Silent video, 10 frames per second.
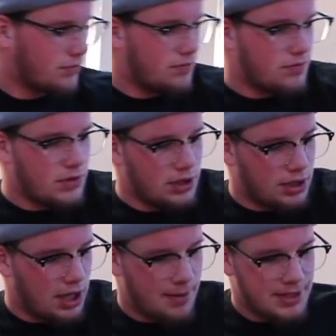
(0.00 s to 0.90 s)

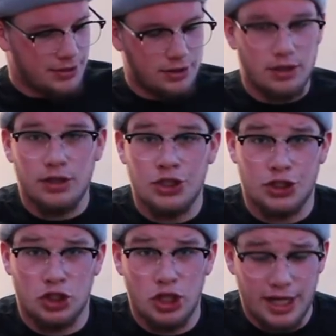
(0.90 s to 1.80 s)
I mean,
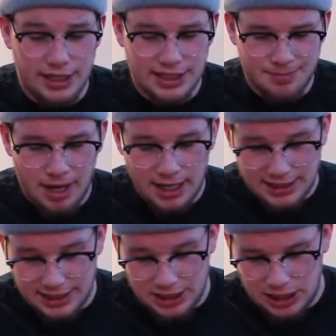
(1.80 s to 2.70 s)
just look at this
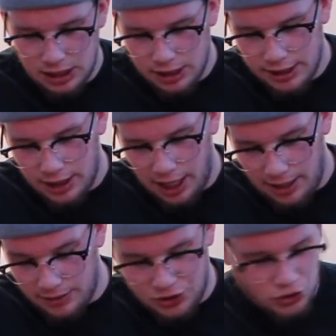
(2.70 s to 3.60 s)
box. It's
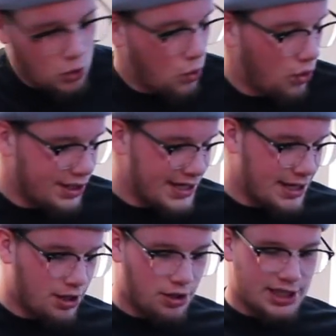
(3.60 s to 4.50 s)
torn
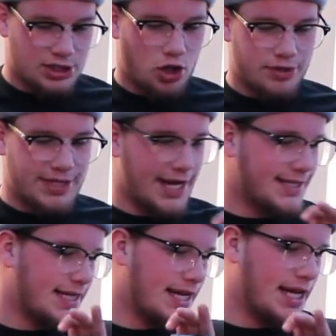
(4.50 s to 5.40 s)
here. It's all
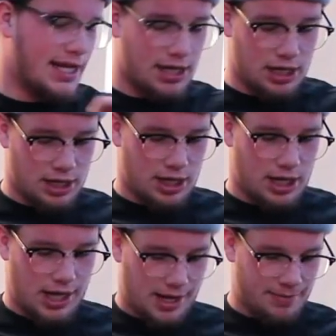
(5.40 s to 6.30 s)
dented in.
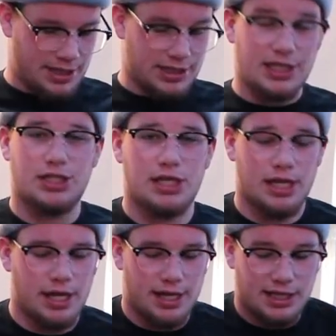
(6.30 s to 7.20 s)
I mean, this
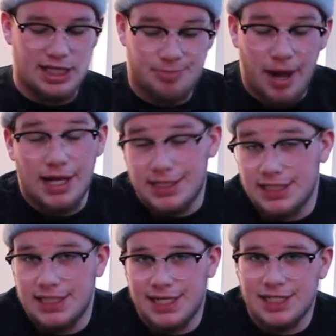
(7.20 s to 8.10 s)
box
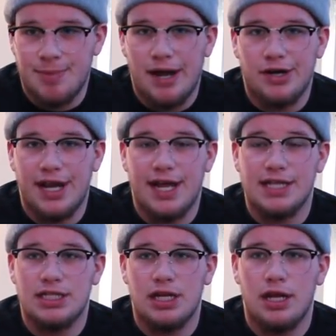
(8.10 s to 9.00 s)
has seen its better
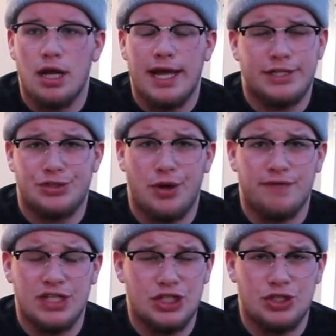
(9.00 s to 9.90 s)
days, and so
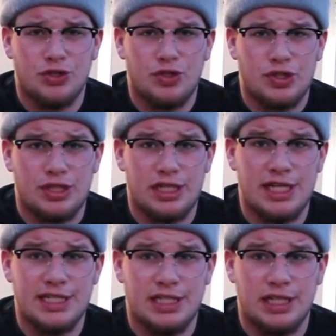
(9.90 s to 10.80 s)
have these shoes
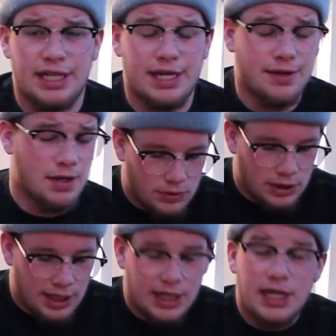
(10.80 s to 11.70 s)
easily.
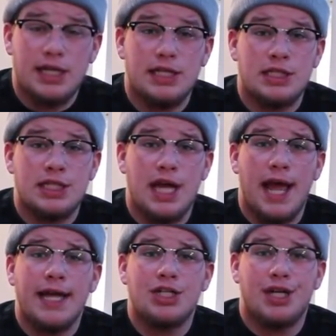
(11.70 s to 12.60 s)
And it is the
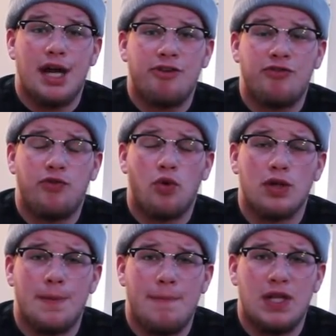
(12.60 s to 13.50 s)

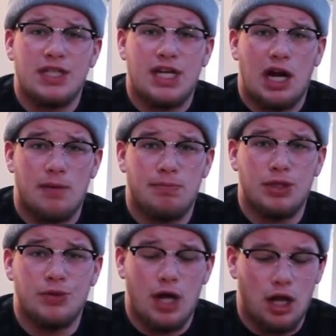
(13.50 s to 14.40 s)
AJF4 in the military
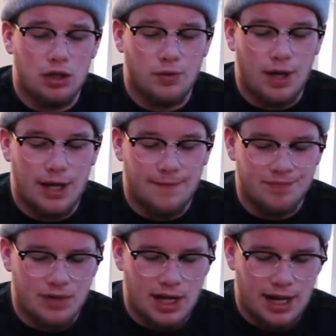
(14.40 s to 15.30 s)
blue colorway.
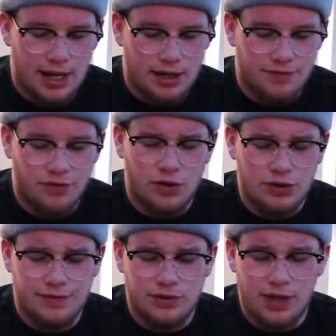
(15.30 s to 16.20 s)
And for
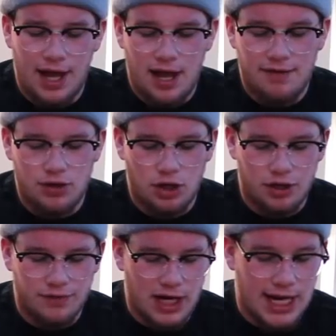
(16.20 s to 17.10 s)
those of you that haven't
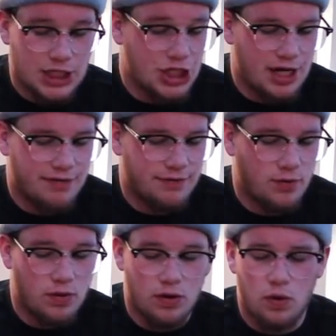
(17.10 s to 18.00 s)
heard of an
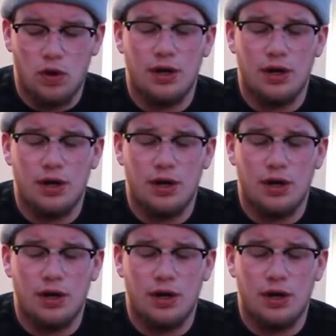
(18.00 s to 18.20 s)
AJF4